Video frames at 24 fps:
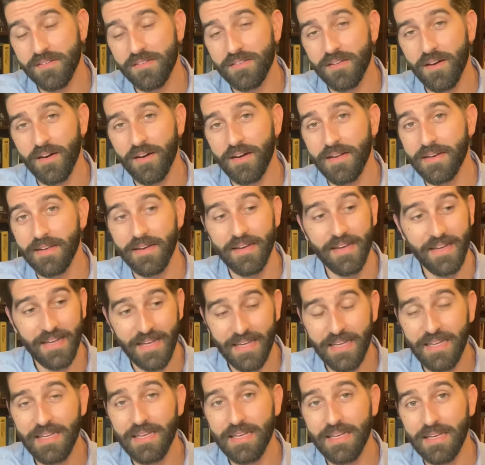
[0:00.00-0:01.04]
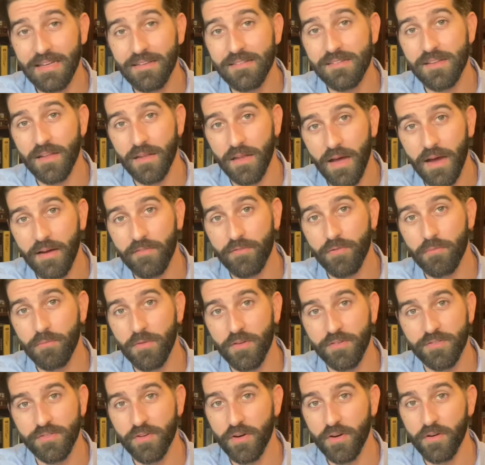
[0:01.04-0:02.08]
son, he gets a lot from the
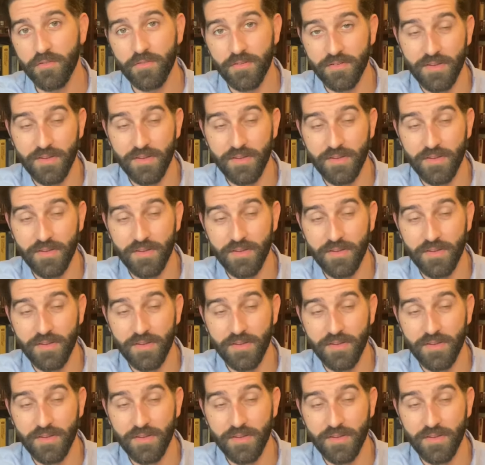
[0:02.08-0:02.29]
service.